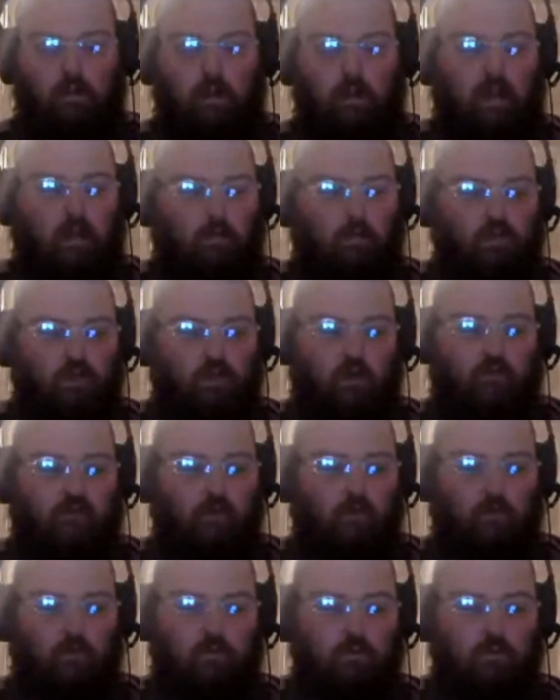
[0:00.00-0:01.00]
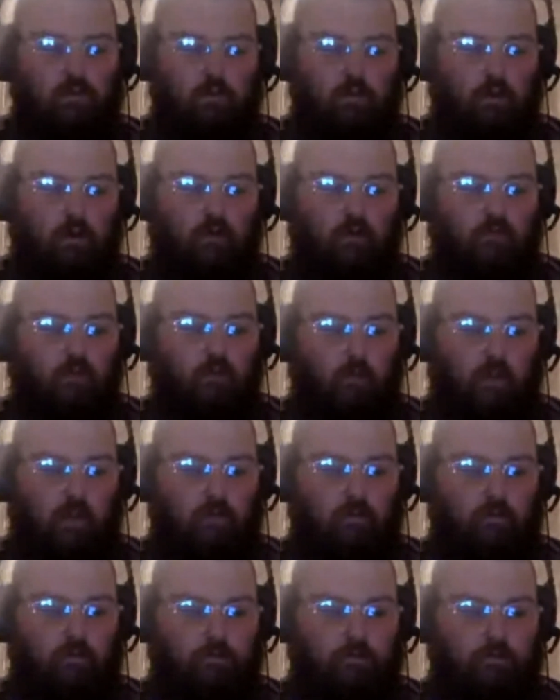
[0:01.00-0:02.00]
aye, it was awful, awful,
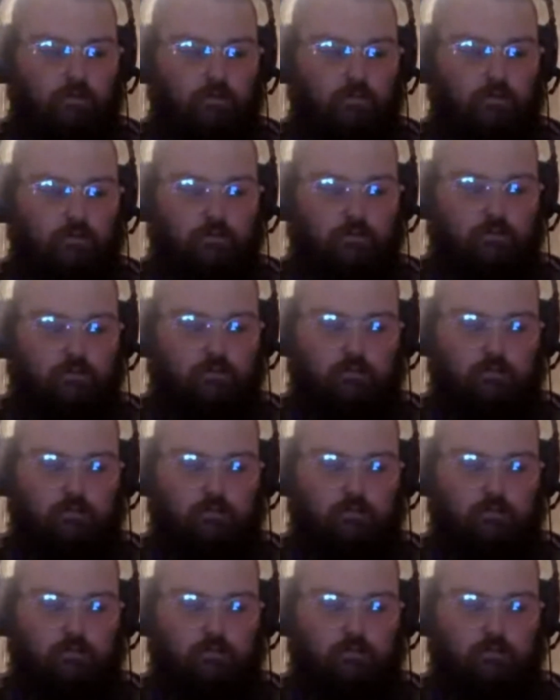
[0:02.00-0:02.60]
mate. But